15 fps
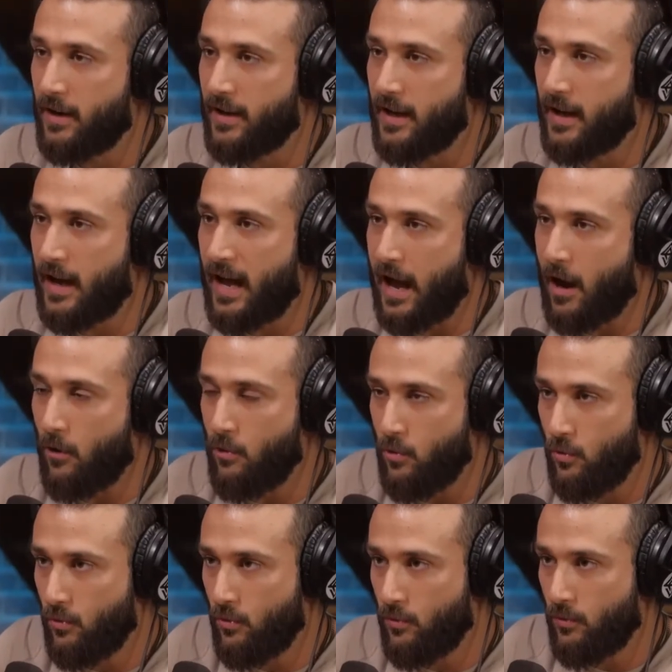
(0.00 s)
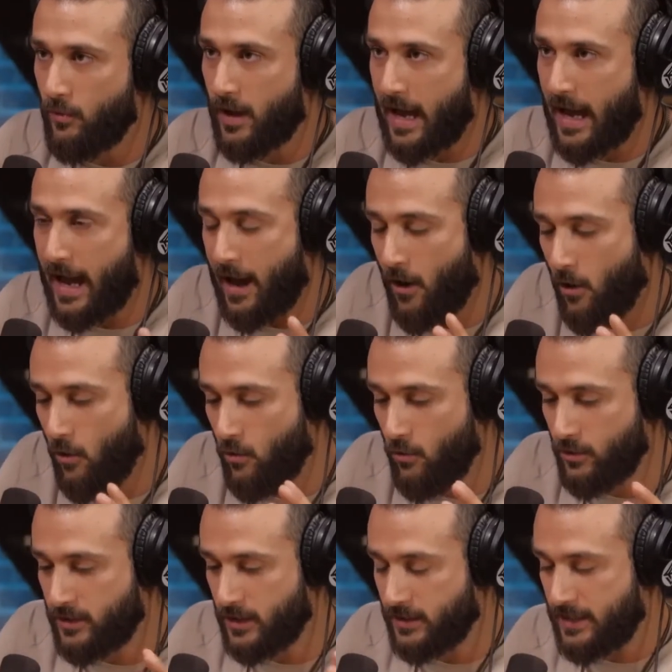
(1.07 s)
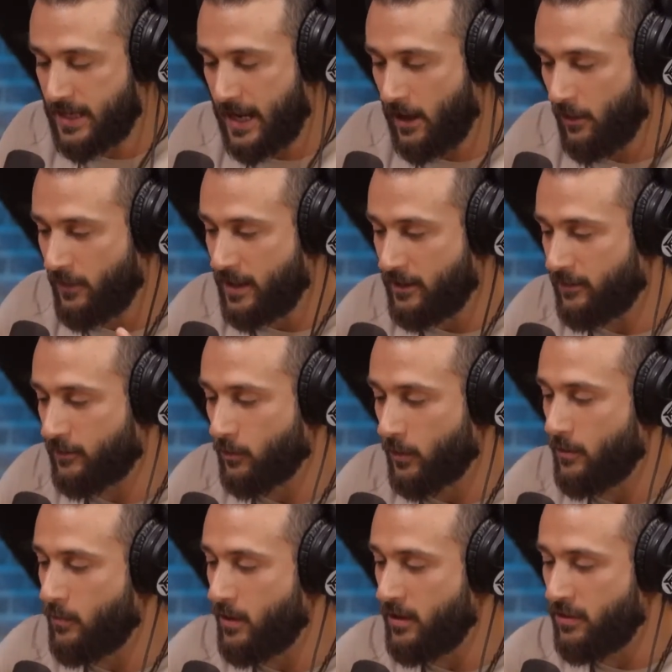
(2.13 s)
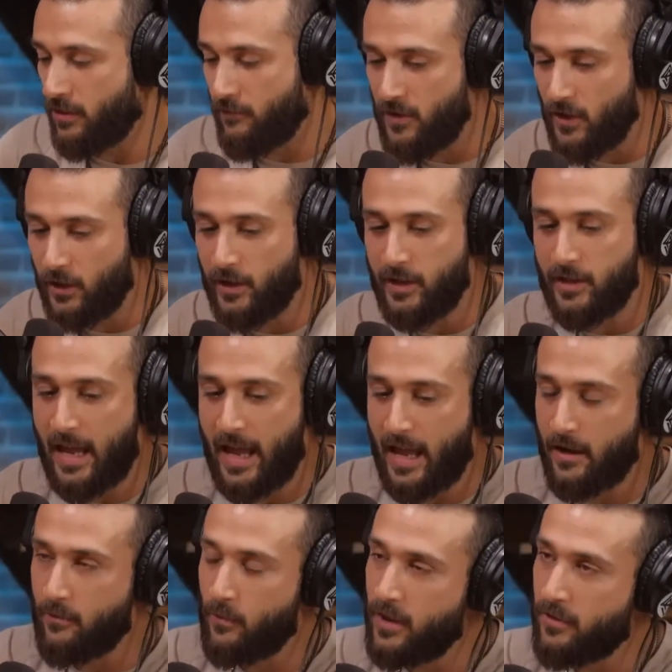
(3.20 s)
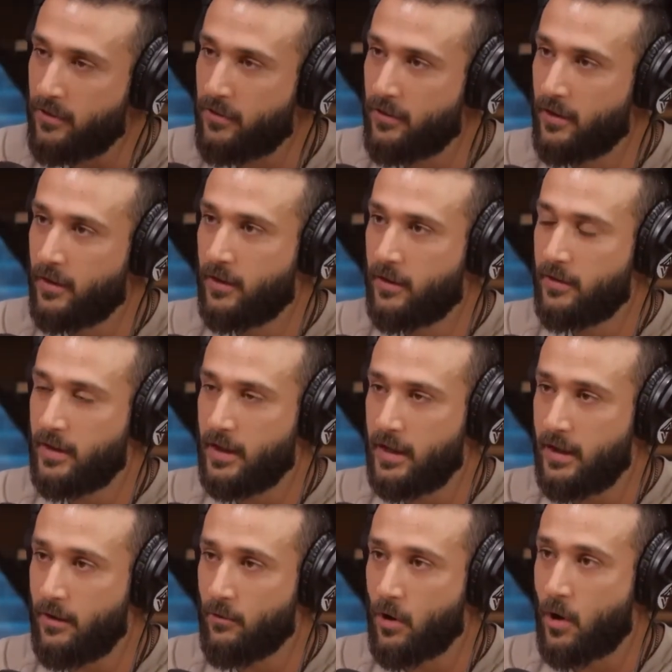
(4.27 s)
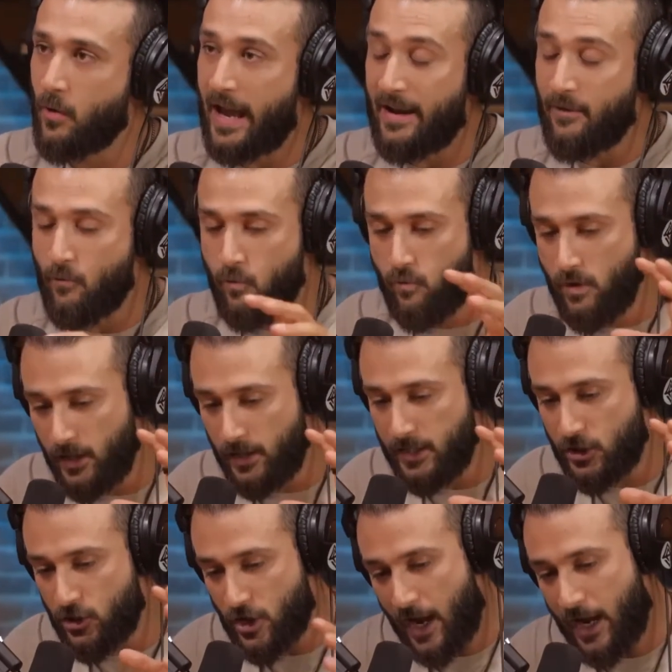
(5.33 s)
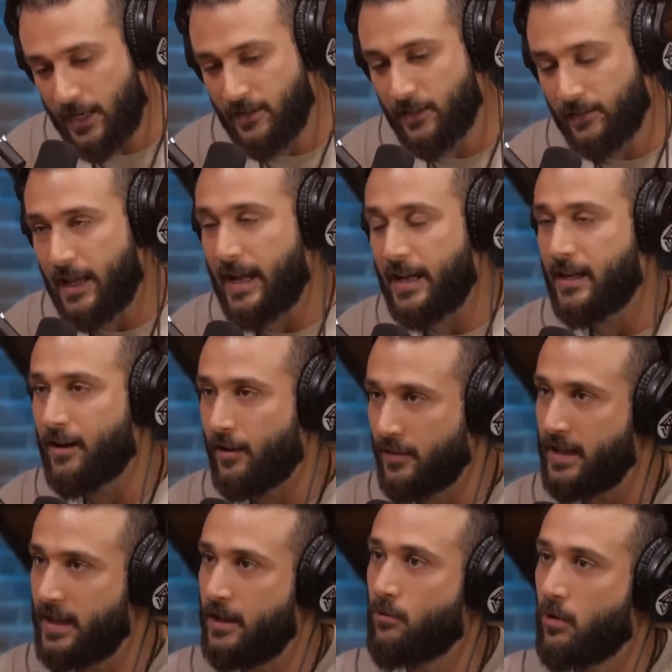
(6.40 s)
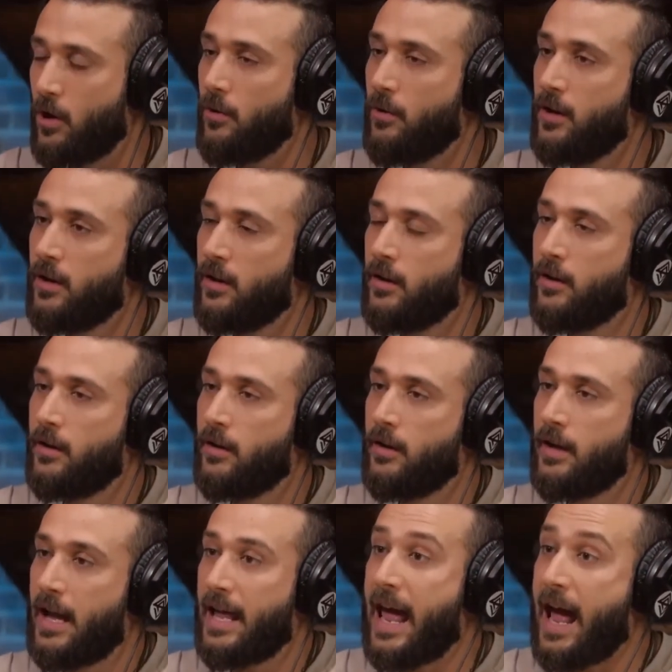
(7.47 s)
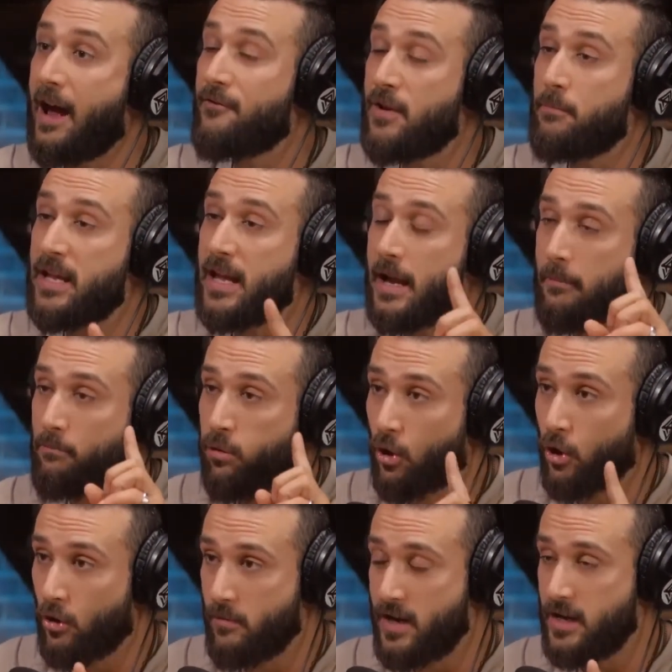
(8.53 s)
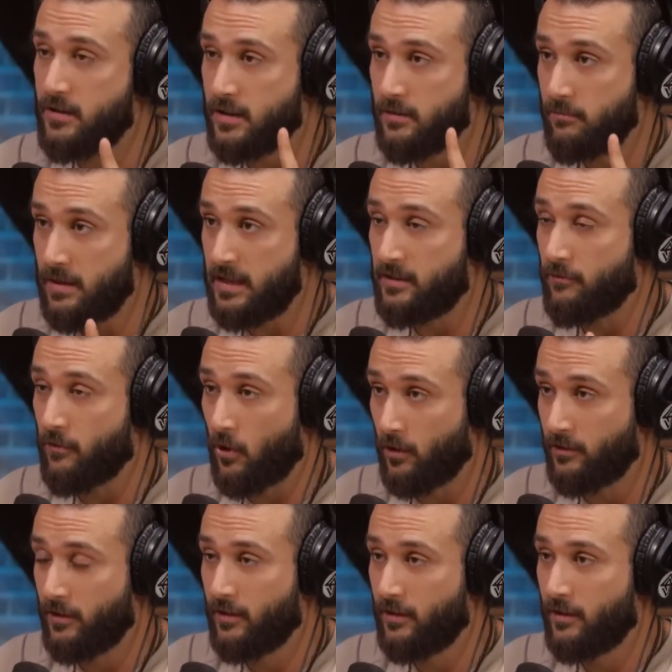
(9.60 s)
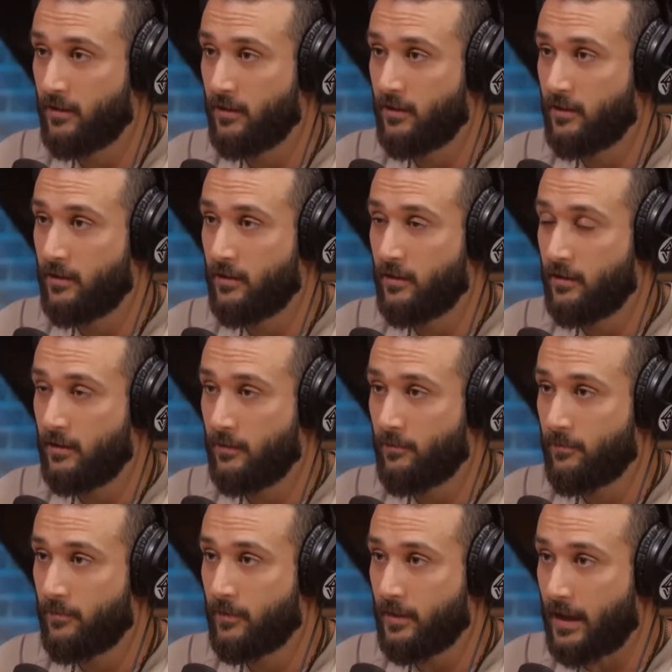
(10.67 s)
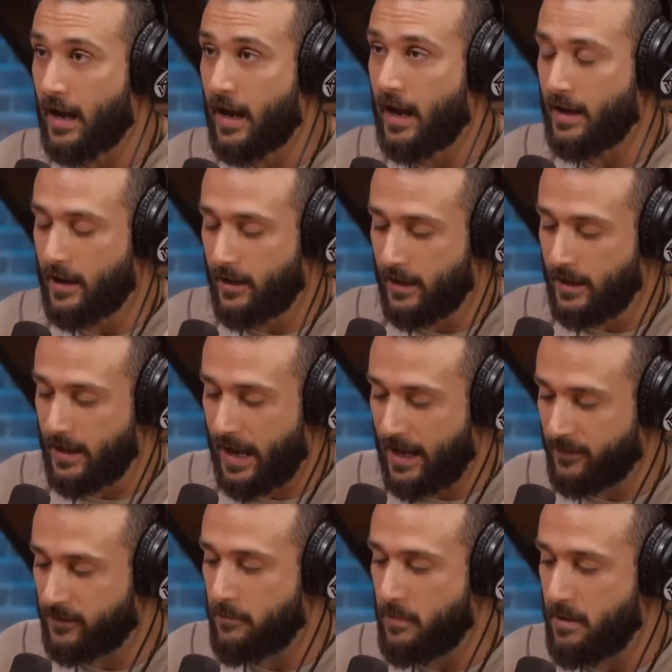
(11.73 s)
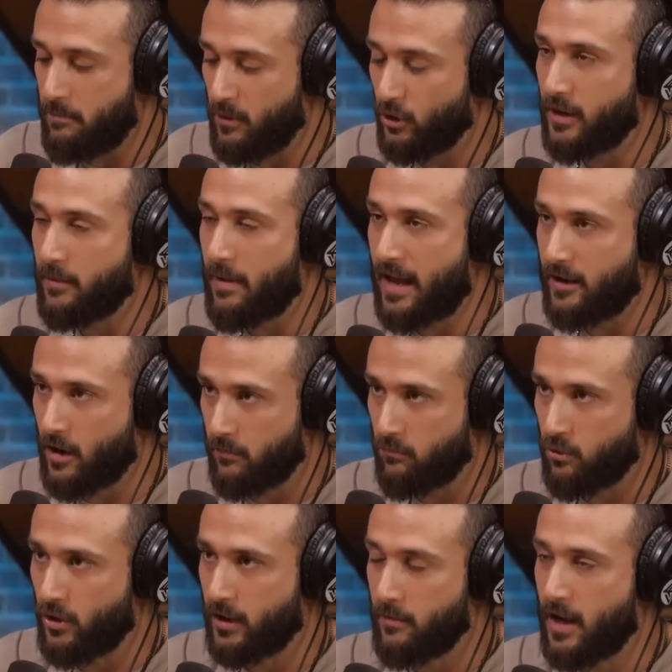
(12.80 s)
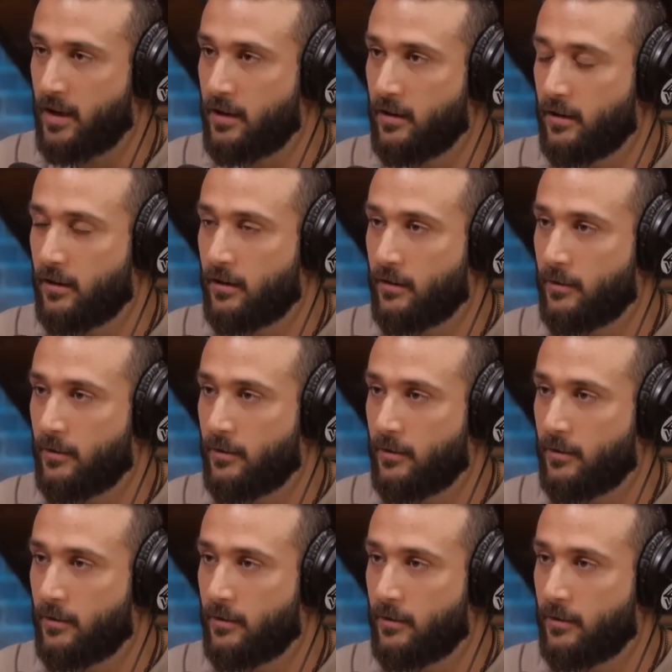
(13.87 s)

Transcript: But how to tell that story with the villain and with the hero and really shine the light on the hero and have it be a permanent piece of art. Like it has to be Building Man, not Burning Man.